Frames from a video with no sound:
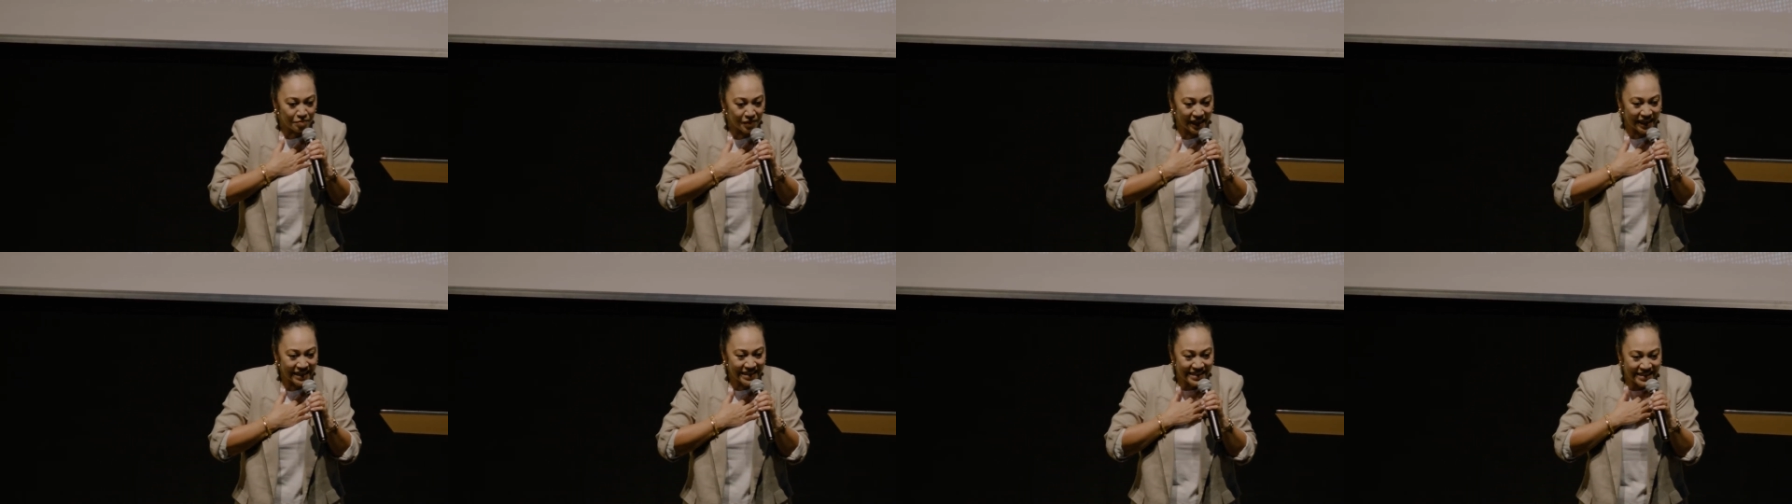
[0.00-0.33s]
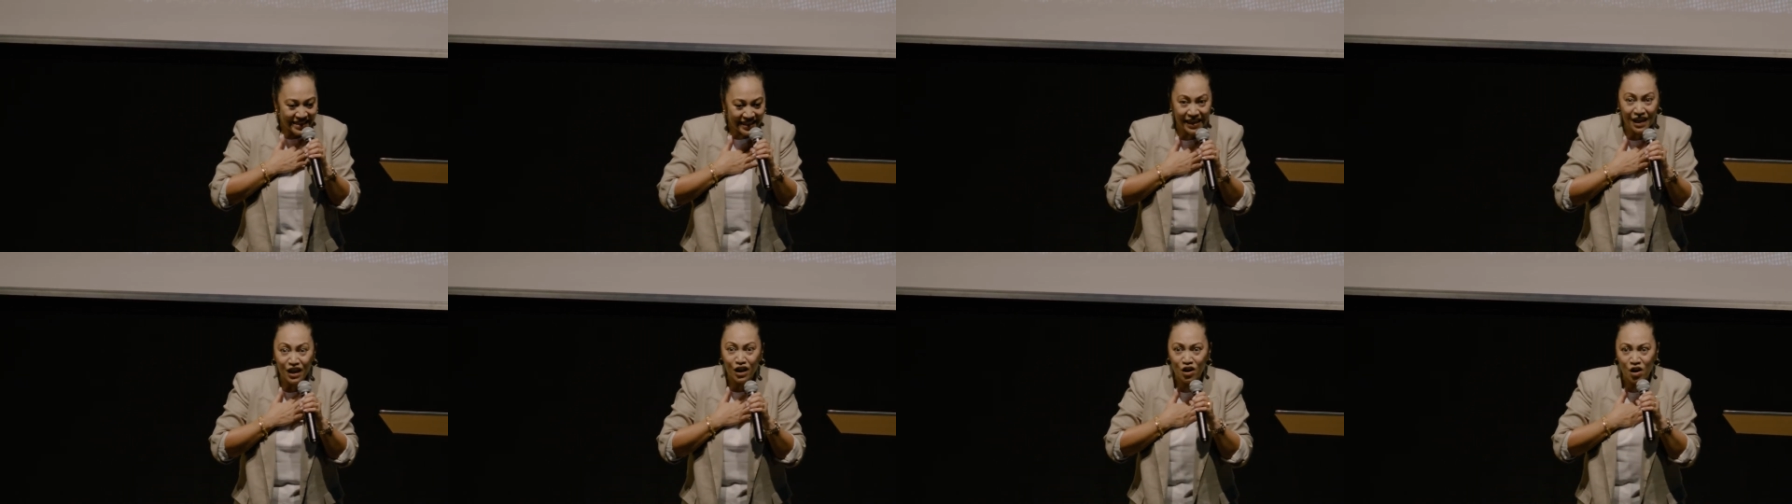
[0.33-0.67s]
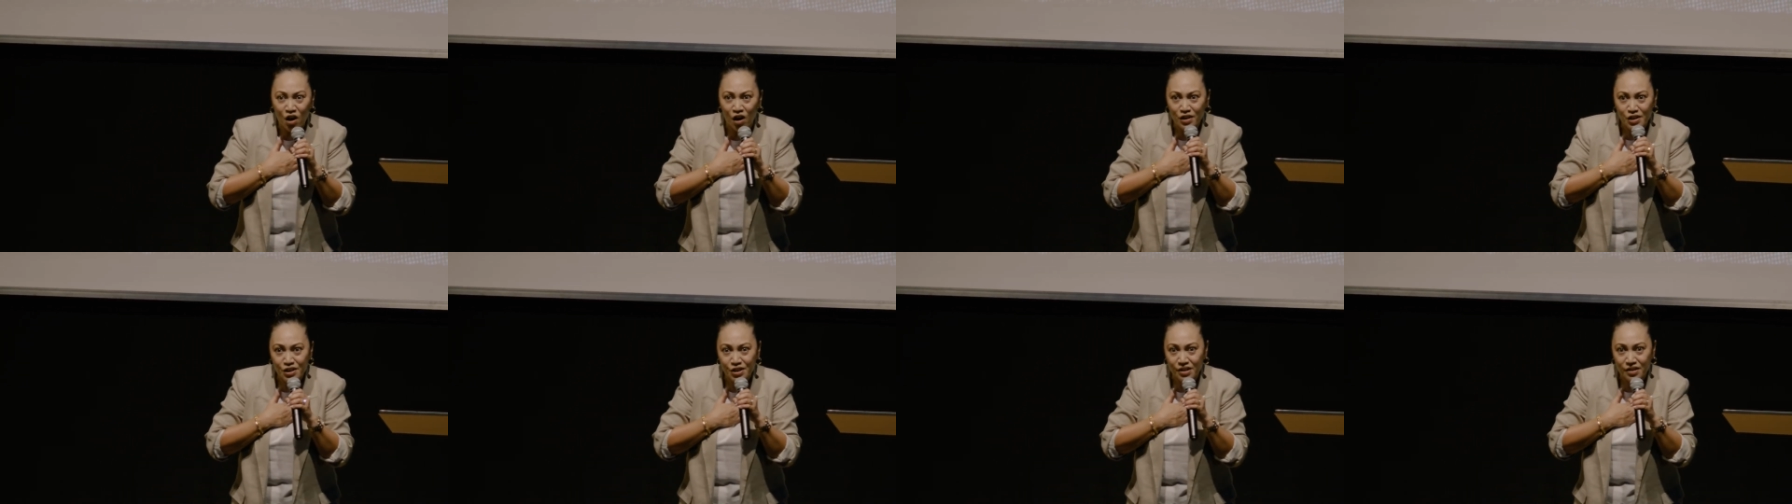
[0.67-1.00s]
sear
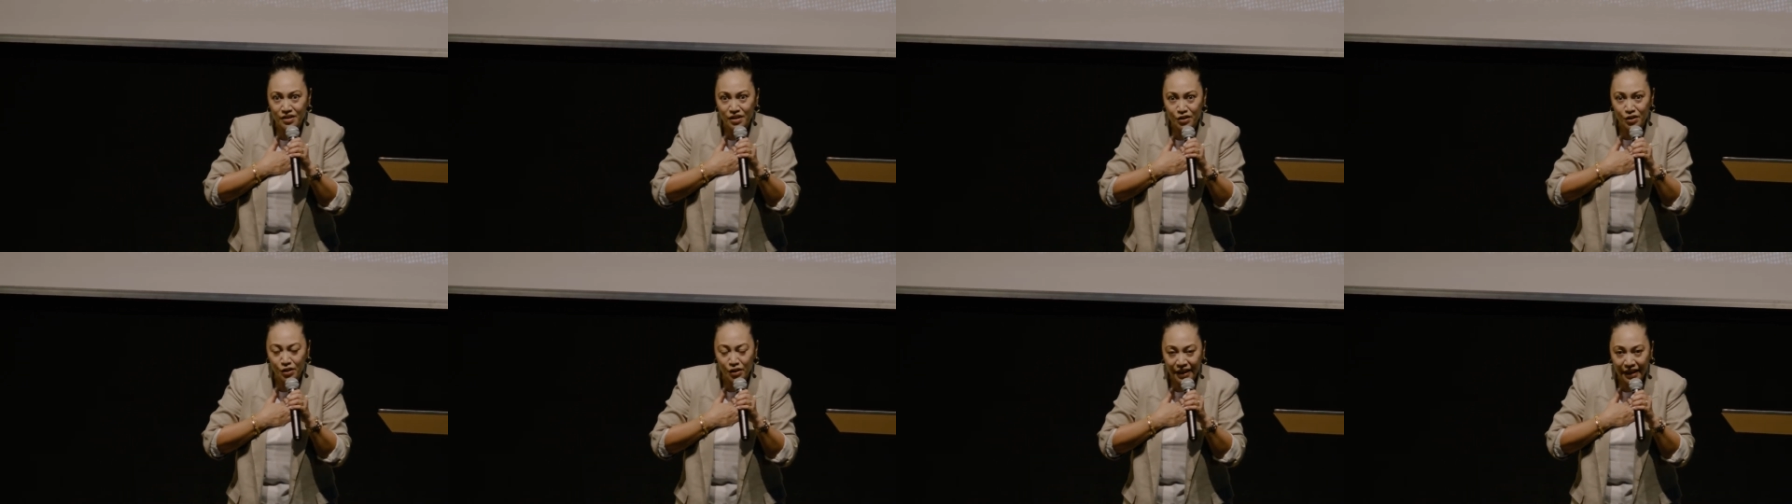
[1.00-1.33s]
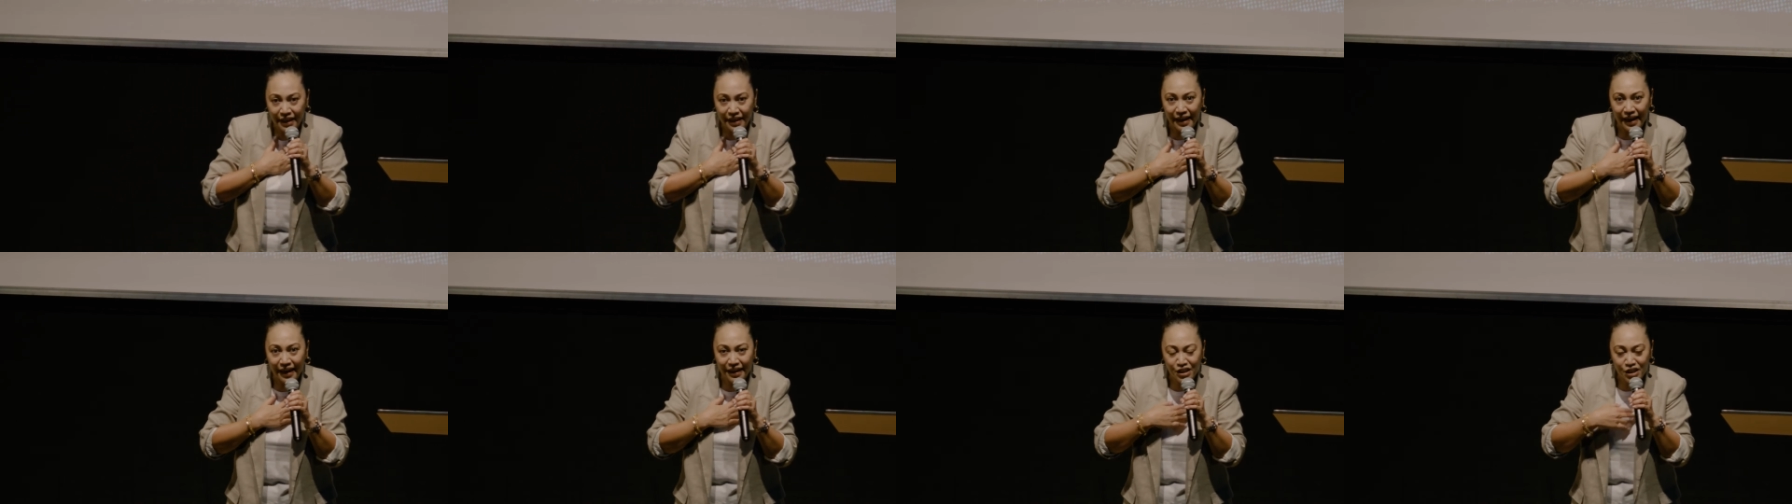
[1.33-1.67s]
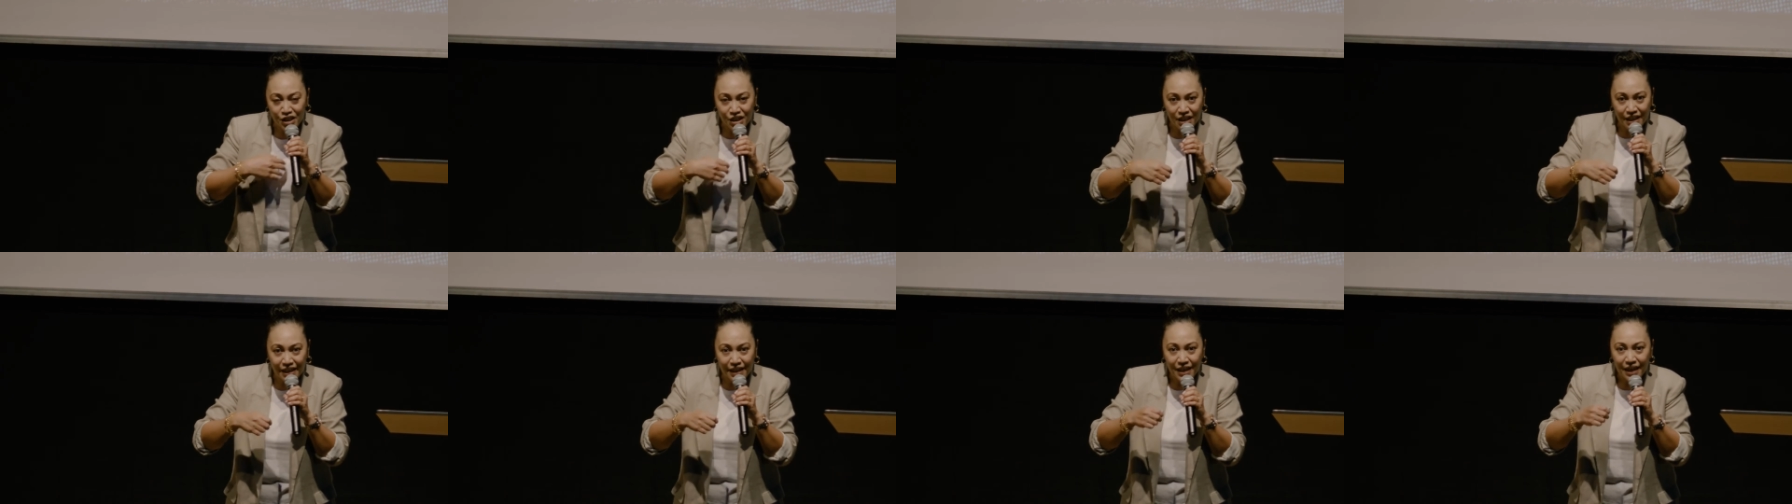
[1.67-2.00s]
conscience, you can
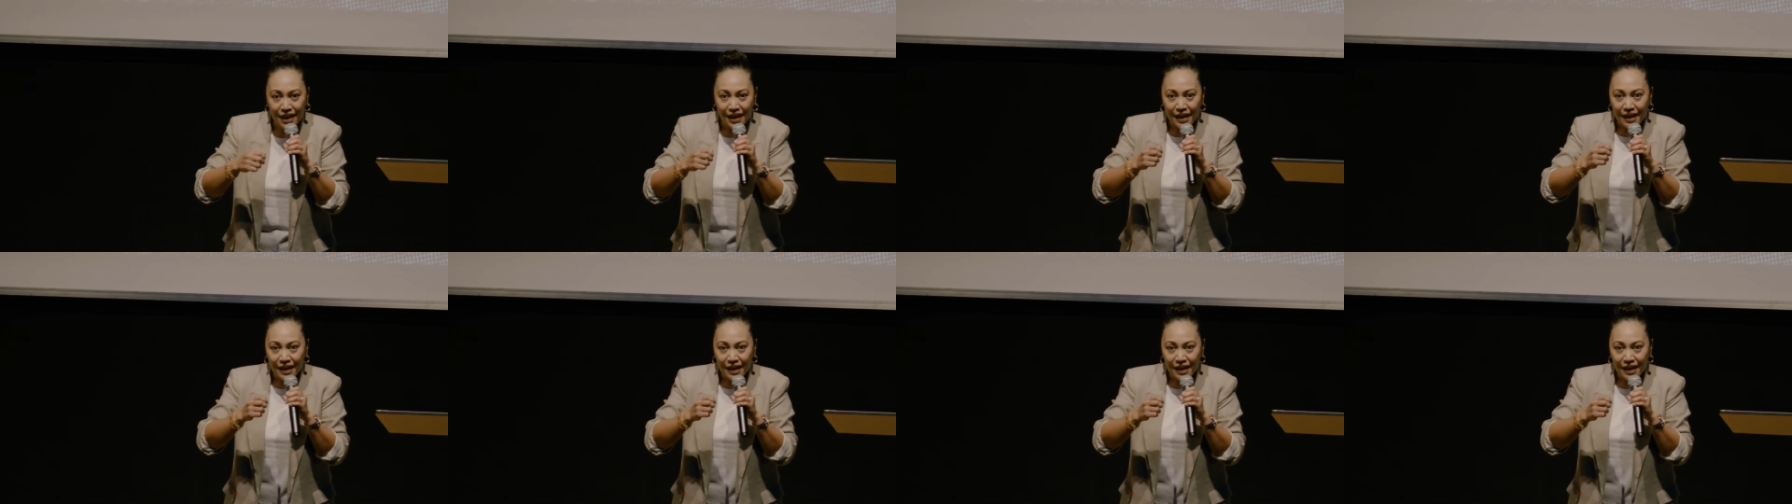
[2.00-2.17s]
actually